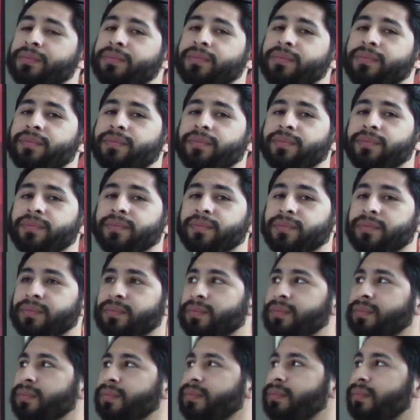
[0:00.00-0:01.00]

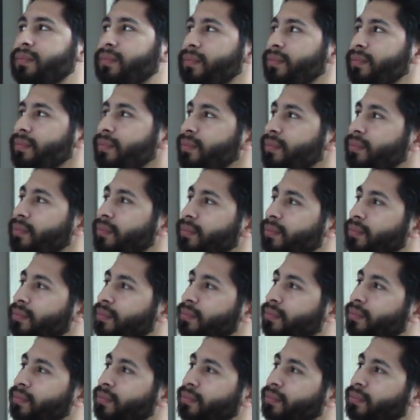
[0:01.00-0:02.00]

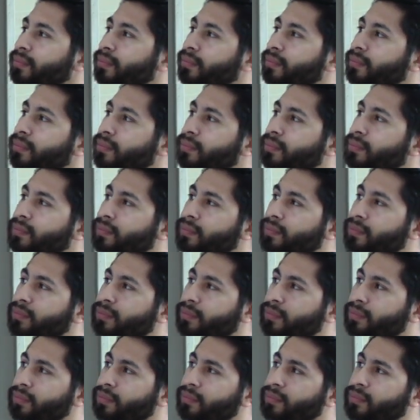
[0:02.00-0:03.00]

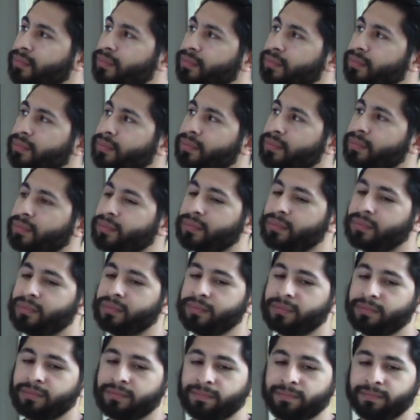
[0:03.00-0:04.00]

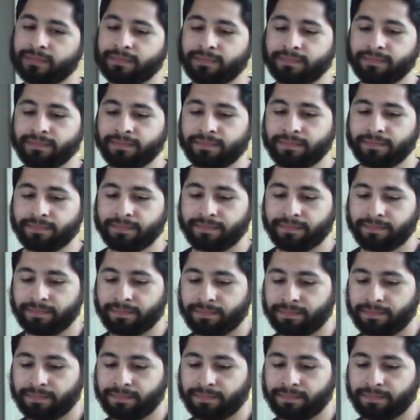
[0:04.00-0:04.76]
(silent)